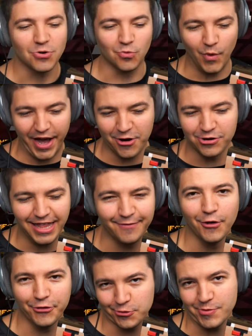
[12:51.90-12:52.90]
Rare
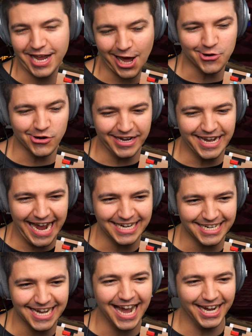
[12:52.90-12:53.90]
level
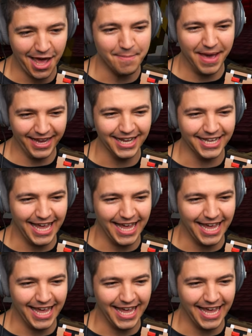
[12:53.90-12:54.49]
399 mega